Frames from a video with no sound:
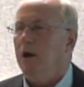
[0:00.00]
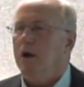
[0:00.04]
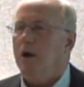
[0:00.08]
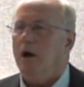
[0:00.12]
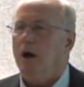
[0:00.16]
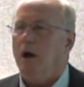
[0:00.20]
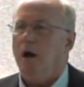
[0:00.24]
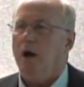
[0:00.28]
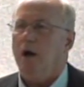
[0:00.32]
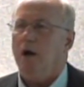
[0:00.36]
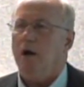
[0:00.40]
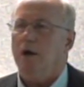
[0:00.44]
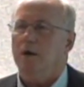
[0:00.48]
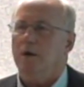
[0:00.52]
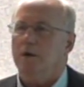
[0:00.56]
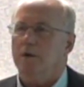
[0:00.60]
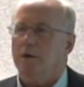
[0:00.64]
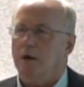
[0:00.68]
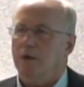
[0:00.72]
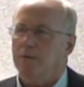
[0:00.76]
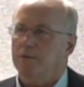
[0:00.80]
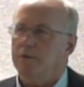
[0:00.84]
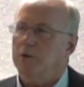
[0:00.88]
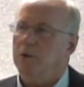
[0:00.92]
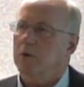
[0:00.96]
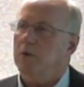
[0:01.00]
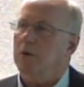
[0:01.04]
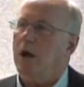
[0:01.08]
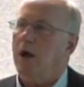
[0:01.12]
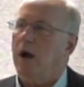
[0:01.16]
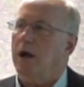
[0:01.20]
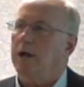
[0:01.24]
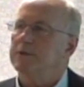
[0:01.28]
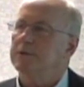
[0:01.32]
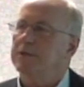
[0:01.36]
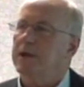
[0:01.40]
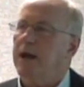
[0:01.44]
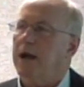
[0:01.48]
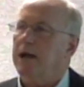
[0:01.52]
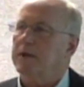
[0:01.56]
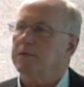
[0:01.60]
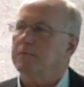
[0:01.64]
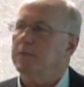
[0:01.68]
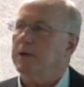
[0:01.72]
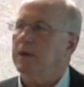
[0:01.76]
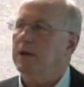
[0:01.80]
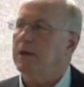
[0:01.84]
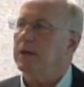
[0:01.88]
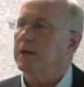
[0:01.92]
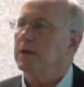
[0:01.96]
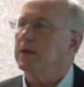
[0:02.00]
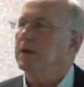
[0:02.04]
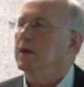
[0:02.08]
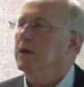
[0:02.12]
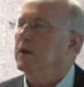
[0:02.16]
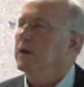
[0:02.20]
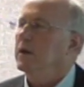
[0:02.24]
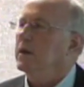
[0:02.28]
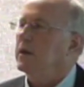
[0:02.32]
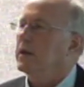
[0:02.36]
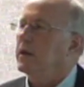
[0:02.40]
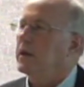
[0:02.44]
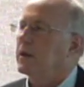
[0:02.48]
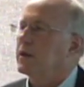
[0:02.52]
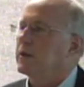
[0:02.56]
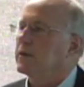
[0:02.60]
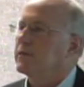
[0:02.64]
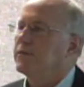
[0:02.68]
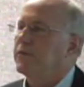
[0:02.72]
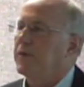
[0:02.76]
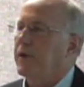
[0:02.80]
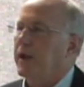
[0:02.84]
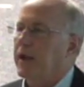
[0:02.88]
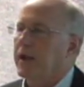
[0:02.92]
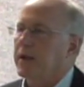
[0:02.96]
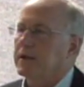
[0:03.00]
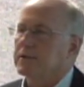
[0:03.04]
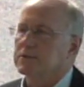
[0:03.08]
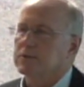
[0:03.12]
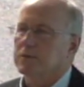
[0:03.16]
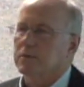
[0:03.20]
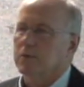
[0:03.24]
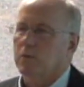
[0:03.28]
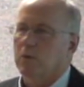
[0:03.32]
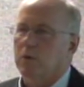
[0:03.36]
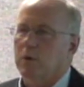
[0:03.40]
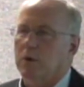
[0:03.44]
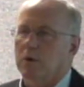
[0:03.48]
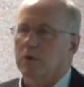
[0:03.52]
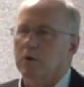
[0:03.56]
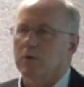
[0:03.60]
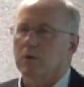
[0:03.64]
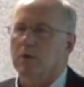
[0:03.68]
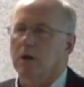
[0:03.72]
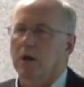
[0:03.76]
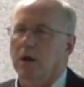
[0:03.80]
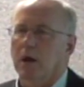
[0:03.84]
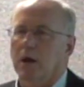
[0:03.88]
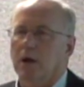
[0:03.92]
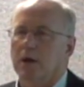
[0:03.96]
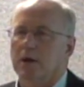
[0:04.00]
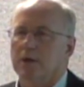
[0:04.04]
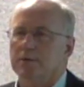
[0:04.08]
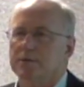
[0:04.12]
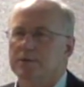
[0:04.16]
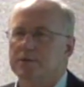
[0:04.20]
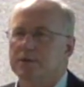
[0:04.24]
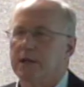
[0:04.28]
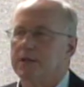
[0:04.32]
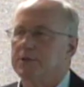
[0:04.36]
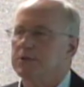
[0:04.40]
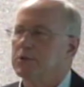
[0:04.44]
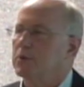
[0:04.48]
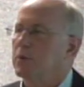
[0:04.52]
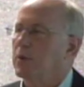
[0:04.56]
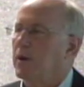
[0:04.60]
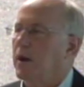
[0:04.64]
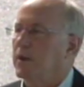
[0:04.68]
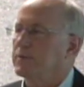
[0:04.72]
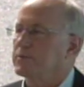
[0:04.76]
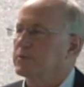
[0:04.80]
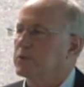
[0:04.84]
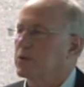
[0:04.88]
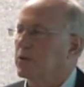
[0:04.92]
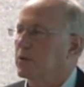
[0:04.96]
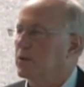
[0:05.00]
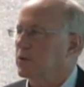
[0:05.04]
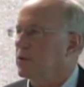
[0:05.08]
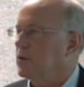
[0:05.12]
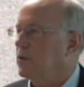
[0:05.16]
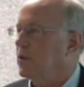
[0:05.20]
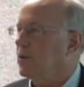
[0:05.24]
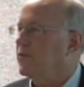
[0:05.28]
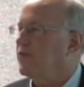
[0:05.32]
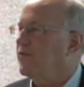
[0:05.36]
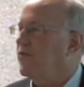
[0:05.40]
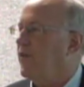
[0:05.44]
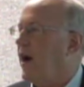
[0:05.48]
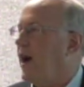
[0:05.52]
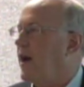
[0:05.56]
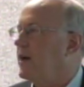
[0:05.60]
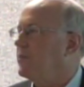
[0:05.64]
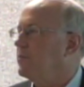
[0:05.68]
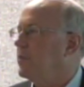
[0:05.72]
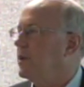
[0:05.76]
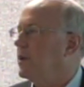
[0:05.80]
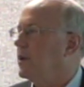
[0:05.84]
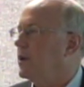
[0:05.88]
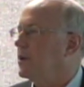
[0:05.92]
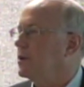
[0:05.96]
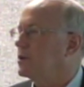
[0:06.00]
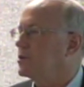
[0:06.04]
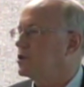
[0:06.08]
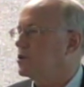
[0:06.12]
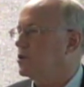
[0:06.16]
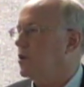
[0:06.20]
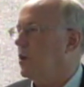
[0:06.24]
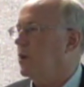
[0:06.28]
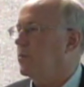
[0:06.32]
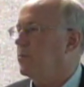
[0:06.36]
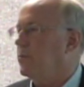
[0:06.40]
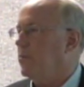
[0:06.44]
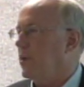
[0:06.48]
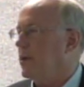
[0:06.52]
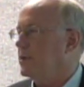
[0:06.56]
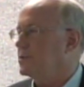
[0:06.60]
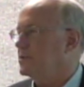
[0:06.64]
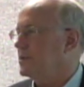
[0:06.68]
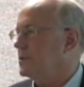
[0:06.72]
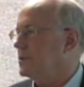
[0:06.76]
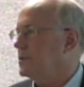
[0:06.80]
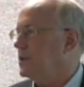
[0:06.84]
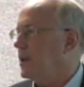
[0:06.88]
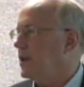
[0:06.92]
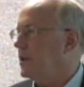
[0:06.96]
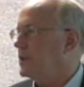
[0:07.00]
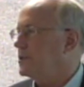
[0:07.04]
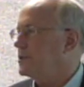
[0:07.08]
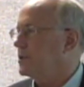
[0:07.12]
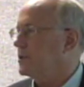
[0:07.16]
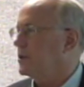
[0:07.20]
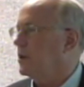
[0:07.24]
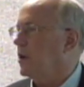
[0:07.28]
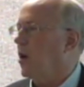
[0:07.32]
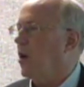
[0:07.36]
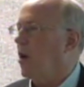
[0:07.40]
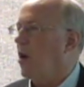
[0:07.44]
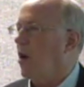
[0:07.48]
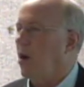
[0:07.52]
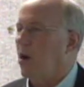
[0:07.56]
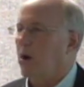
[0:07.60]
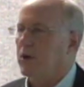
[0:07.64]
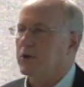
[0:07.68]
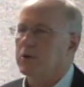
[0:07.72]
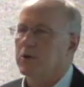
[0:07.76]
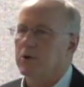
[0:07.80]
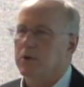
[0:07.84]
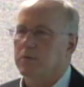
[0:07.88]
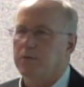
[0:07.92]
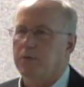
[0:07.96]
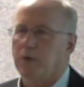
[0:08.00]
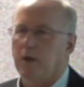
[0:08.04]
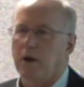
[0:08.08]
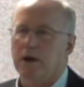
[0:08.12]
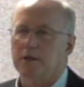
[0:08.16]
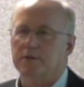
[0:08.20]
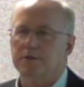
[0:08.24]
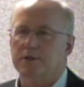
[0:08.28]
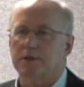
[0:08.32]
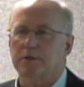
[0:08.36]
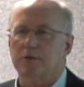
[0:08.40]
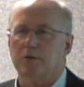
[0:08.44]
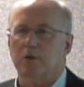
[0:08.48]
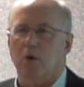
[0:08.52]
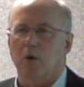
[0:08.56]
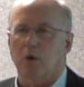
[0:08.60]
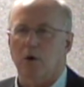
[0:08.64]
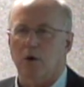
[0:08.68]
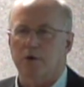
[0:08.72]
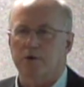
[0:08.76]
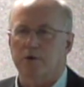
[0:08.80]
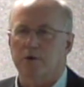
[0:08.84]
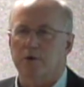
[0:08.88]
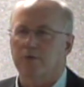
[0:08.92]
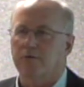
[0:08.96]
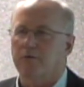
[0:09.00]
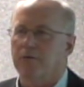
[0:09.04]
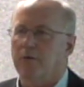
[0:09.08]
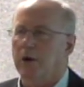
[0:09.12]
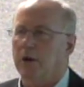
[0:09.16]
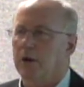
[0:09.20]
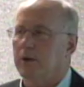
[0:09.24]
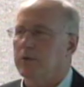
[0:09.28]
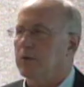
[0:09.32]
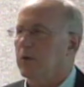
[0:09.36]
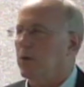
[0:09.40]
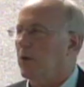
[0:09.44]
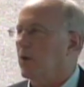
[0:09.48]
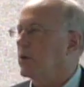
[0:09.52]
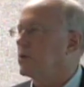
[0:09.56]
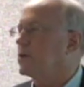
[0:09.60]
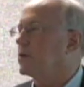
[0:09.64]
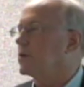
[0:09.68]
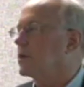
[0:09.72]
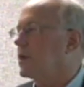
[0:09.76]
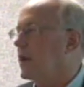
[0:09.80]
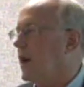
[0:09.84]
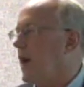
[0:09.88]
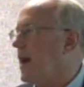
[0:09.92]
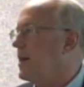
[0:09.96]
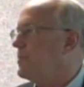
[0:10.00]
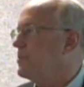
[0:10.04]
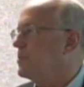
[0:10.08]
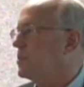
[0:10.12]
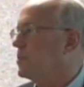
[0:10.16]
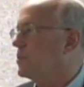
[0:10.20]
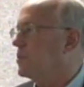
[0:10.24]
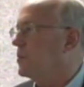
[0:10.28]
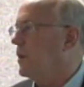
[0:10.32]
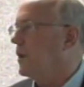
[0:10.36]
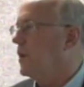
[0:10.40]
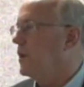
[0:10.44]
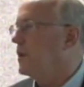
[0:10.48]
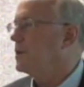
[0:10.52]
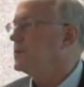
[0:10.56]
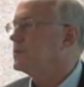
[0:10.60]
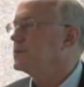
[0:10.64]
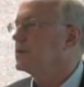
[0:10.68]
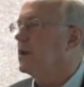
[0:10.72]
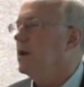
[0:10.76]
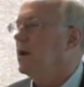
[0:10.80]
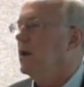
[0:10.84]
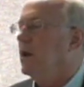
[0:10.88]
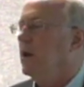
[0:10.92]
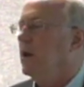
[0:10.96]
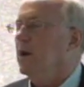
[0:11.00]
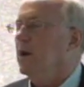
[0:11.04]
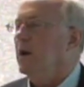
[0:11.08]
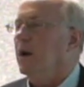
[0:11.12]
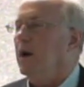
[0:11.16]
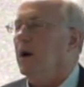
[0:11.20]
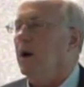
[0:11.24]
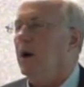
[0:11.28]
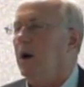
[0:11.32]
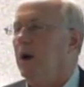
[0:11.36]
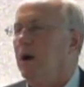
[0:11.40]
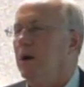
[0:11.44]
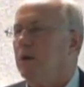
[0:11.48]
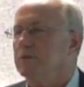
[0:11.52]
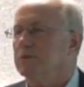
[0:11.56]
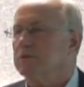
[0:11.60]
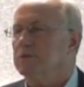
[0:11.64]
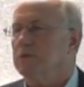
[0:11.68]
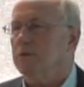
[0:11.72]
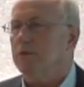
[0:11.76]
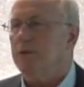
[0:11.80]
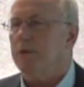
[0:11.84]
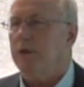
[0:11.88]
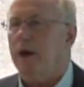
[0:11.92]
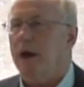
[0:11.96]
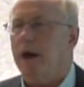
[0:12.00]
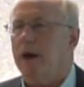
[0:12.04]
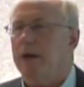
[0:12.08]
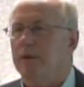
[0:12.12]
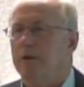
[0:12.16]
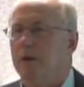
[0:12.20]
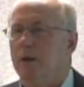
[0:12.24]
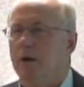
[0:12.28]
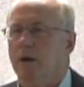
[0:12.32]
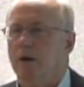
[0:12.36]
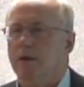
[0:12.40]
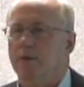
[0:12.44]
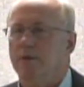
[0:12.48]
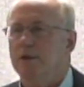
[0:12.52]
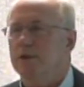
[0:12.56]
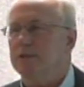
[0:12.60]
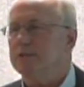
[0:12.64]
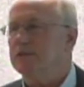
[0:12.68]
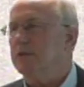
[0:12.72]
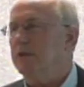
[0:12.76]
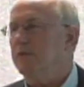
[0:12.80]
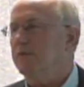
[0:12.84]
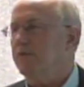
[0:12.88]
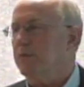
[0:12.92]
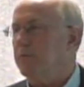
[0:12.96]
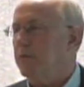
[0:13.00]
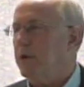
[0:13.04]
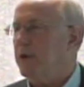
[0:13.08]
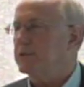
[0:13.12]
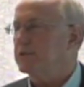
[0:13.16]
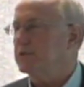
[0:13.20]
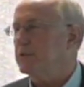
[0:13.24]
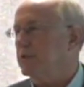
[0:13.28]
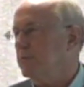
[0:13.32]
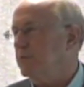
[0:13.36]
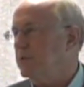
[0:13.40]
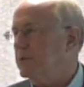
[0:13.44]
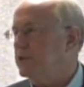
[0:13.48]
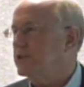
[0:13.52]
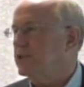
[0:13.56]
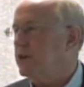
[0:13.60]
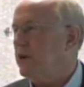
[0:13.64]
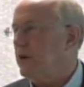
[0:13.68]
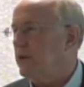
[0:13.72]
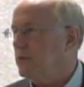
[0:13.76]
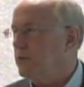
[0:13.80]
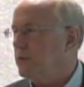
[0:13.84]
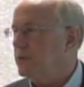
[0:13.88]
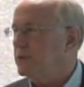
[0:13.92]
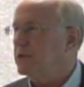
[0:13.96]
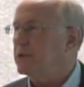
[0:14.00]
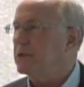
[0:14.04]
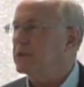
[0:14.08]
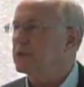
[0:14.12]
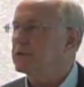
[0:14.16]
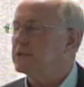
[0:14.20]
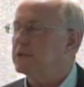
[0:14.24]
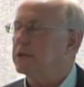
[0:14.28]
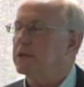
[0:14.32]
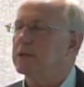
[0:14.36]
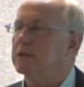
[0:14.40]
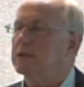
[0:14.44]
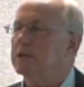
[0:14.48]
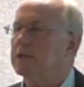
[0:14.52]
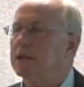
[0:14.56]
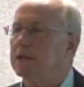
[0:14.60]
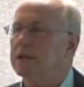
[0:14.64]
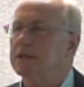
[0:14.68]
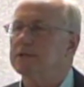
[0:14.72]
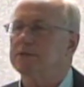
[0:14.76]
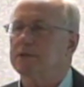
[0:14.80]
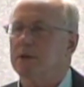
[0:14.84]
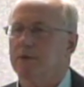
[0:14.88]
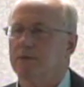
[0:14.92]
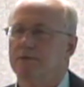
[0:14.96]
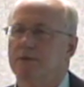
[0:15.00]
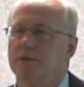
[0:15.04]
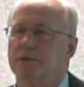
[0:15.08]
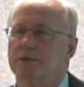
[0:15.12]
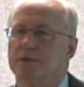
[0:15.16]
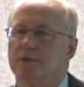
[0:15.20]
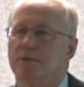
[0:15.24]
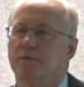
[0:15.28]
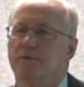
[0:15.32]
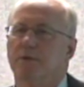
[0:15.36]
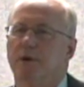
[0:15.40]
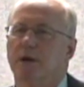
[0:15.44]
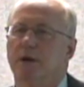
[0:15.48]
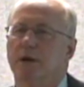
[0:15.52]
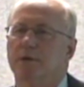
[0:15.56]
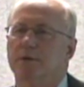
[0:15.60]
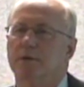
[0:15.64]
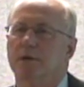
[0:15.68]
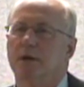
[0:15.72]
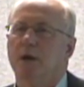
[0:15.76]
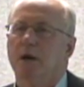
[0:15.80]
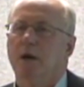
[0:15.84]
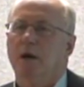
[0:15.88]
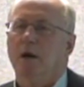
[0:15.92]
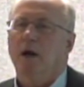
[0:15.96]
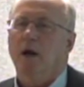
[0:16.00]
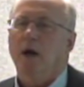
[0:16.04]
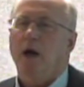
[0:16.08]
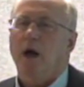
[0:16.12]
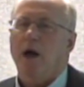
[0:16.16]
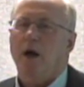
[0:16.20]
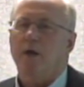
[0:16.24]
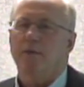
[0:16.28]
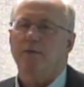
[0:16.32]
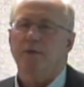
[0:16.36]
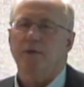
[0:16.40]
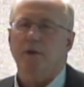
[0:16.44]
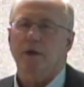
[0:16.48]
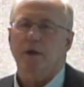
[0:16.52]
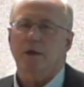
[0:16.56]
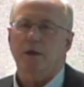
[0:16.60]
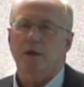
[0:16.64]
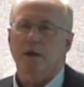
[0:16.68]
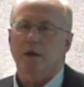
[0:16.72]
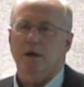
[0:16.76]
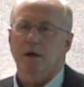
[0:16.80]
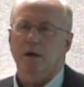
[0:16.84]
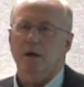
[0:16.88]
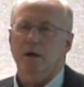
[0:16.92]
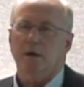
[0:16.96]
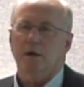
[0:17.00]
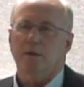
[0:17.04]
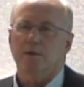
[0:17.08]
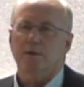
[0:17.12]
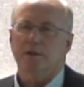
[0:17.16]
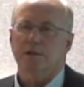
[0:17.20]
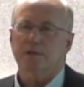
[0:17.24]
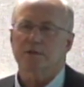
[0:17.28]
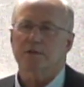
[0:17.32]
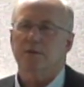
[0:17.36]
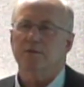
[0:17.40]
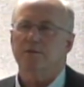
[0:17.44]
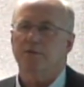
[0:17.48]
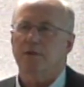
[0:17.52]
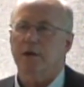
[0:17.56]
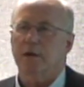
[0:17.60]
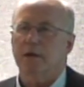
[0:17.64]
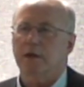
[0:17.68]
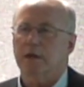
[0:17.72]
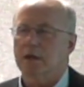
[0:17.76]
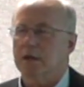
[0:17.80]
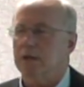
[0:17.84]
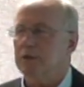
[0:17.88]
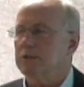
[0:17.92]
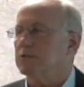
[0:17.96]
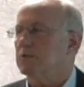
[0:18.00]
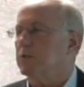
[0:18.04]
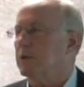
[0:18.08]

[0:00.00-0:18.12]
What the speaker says: if you'll contact me in advance, we'll set you up so you can do a 5-minute short presentation on your project or on your fund or on your capital raise, so that this information can be shared with the attendees of this event. And then this event is